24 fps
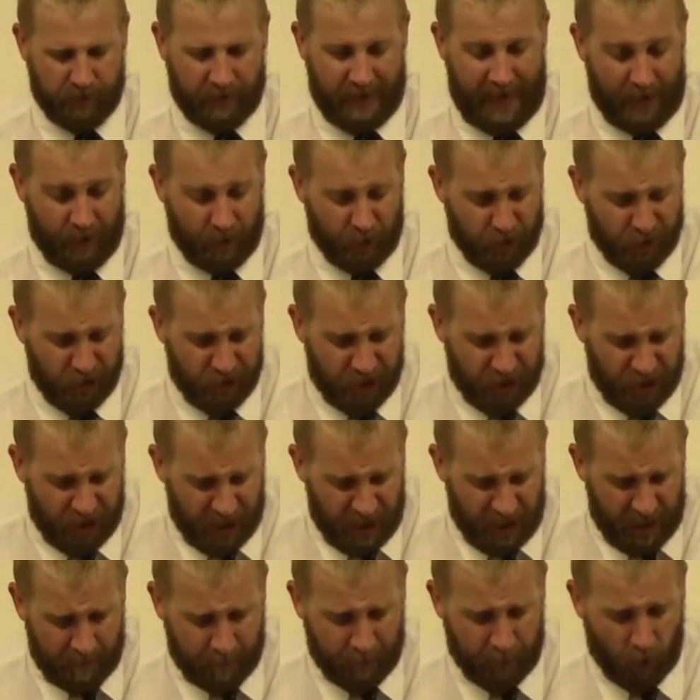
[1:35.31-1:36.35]
neither
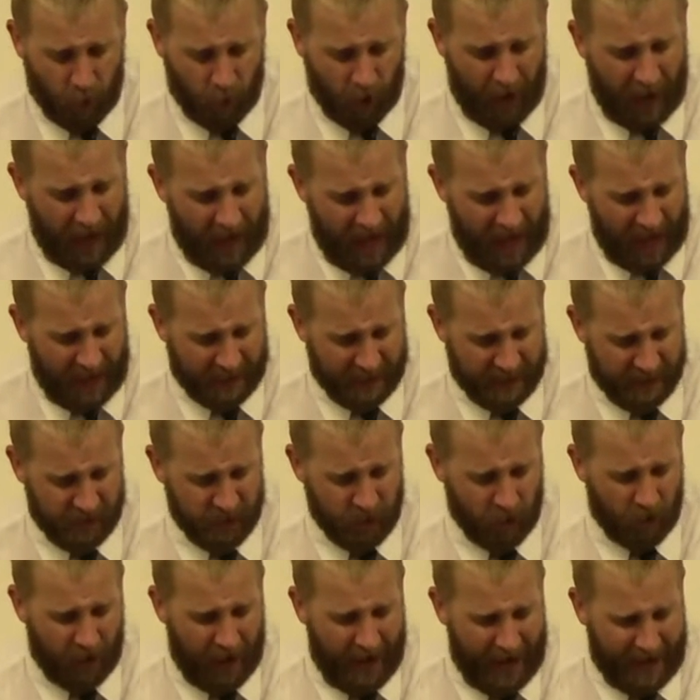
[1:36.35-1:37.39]
sheep nor ox
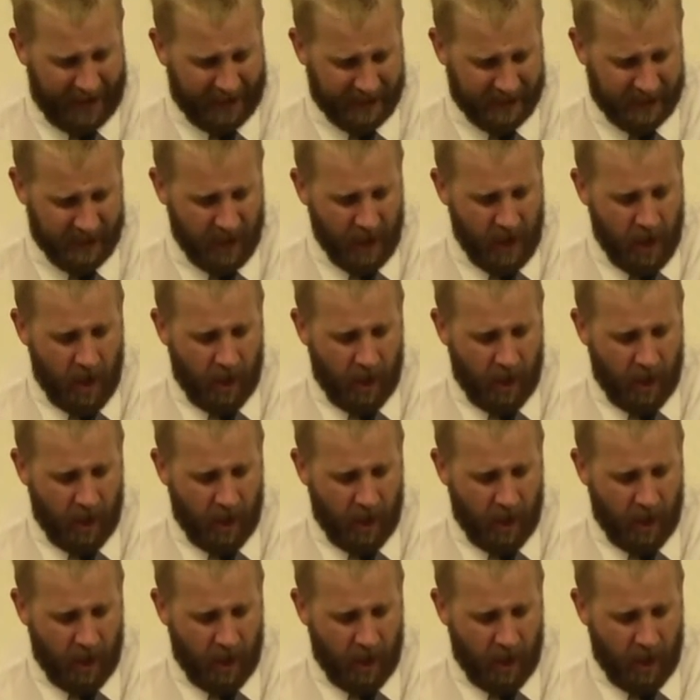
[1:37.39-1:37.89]
nor ass,